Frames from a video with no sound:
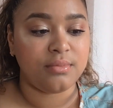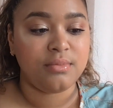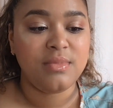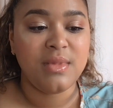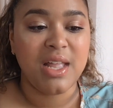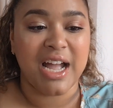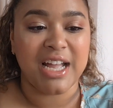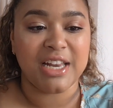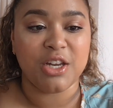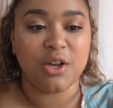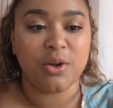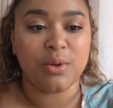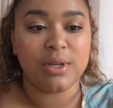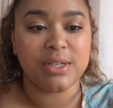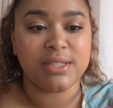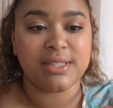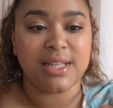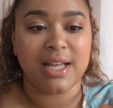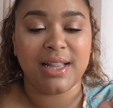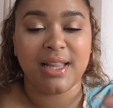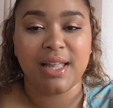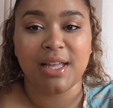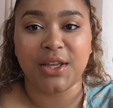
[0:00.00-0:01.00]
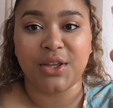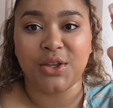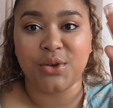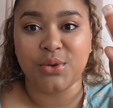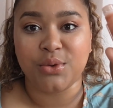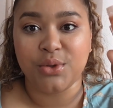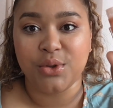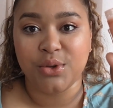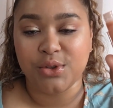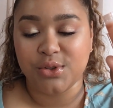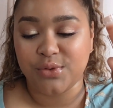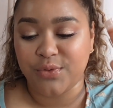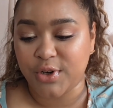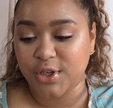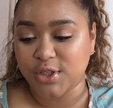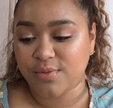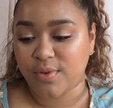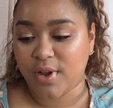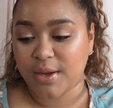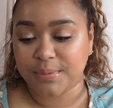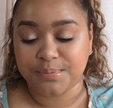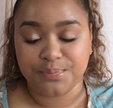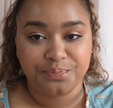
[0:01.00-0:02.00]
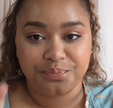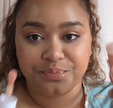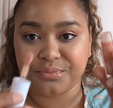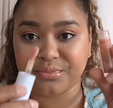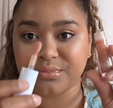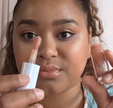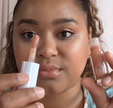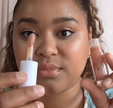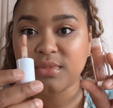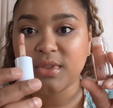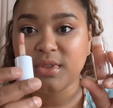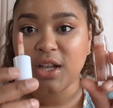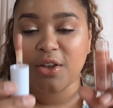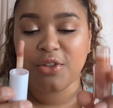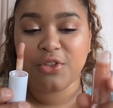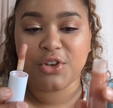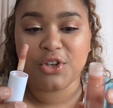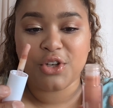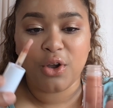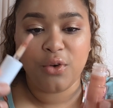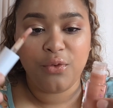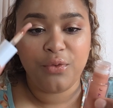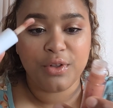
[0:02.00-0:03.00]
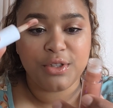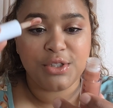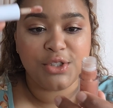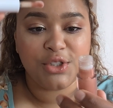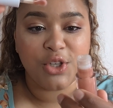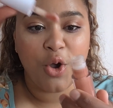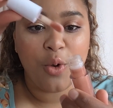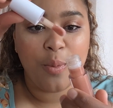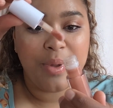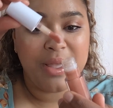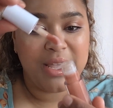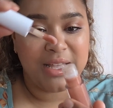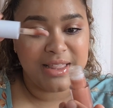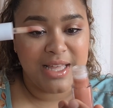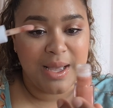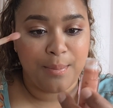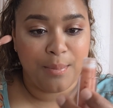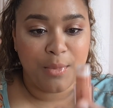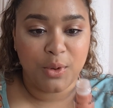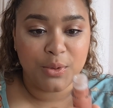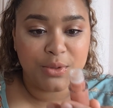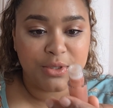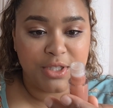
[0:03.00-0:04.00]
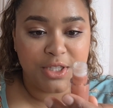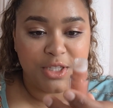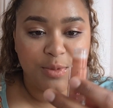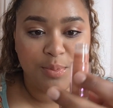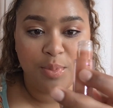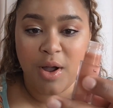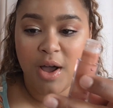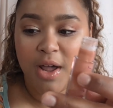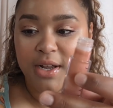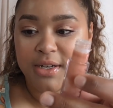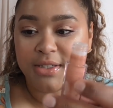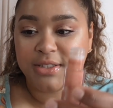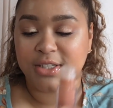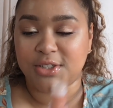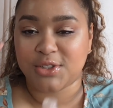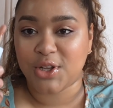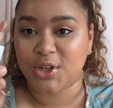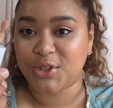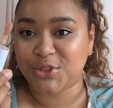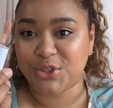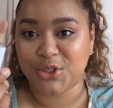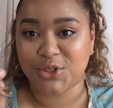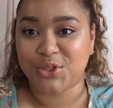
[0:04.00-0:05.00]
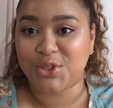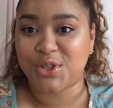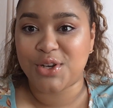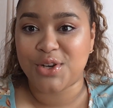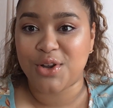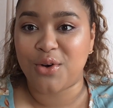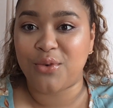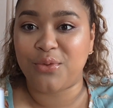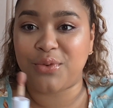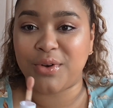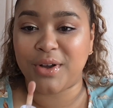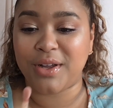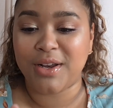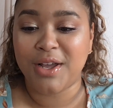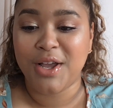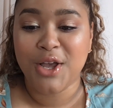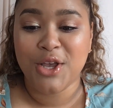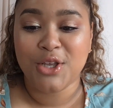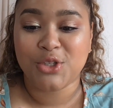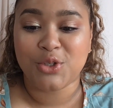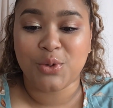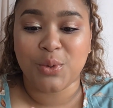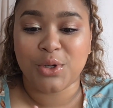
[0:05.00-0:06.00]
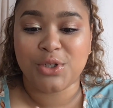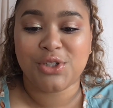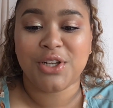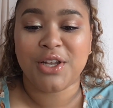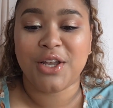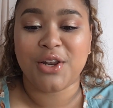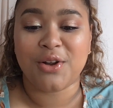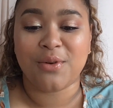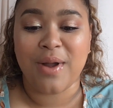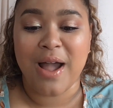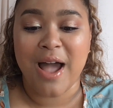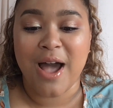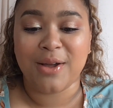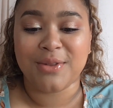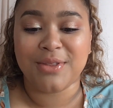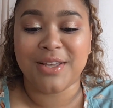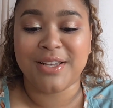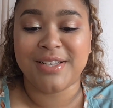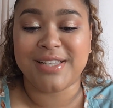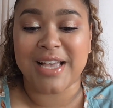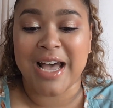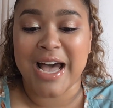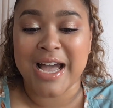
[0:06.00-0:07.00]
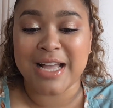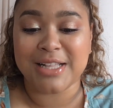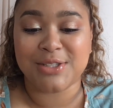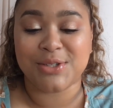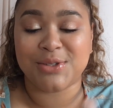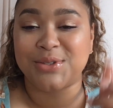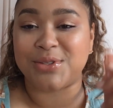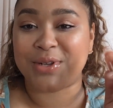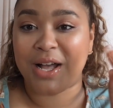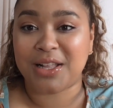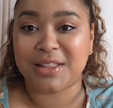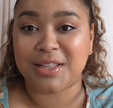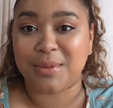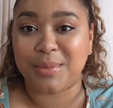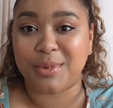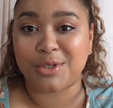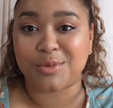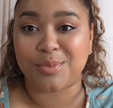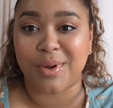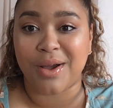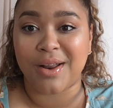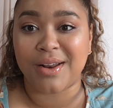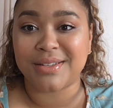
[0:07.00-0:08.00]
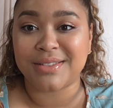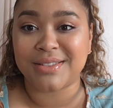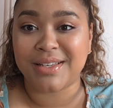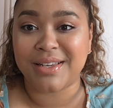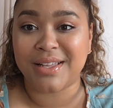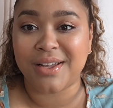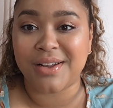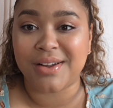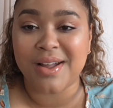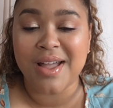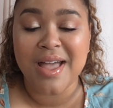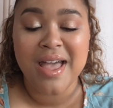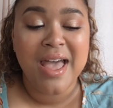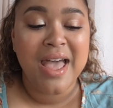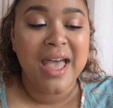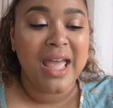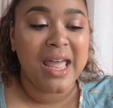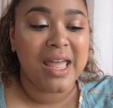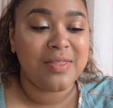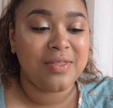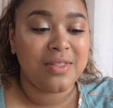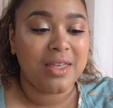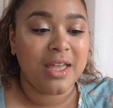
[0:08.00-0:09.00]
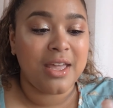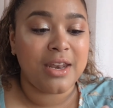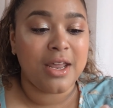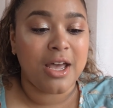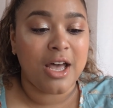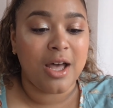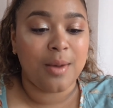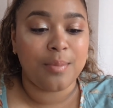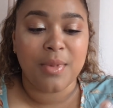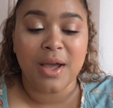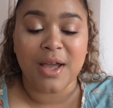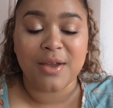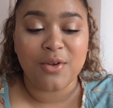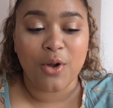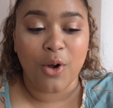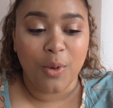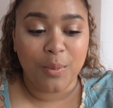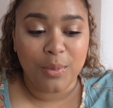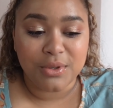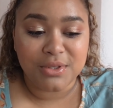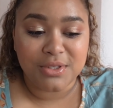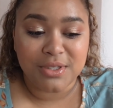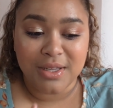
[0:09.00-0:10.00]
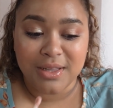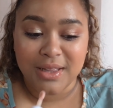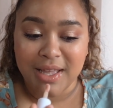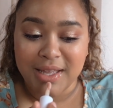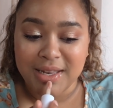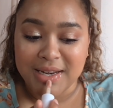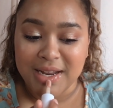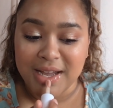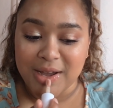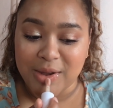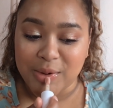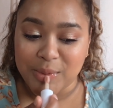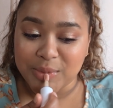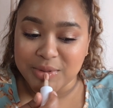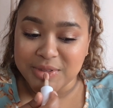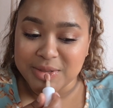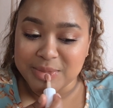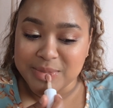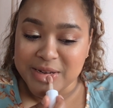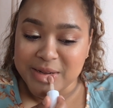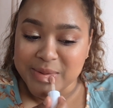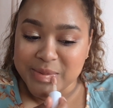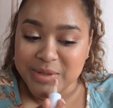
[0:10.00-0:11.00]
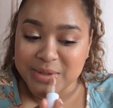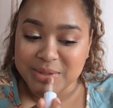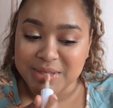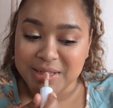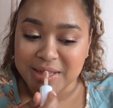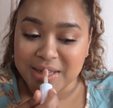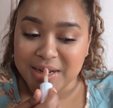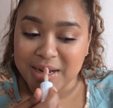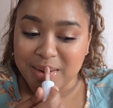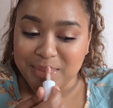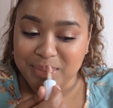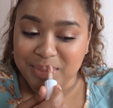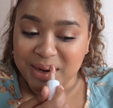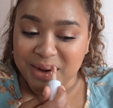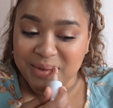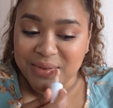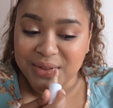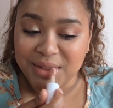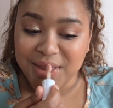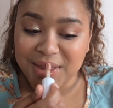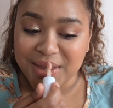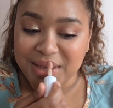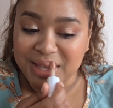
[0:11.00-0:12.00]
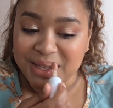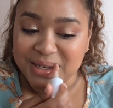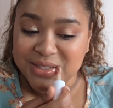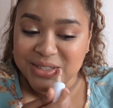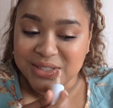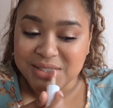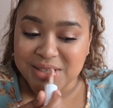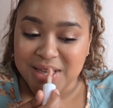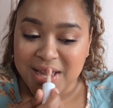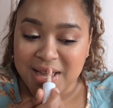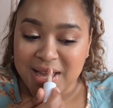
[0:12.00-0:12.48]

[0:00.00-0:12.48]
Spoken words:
I noticed that, like, you use, first of all, the doe foot's so big that most of this product is just the doe foot squishing it around the sides. There's not that much product in here. And then I'm done using it up, but I feel like it just,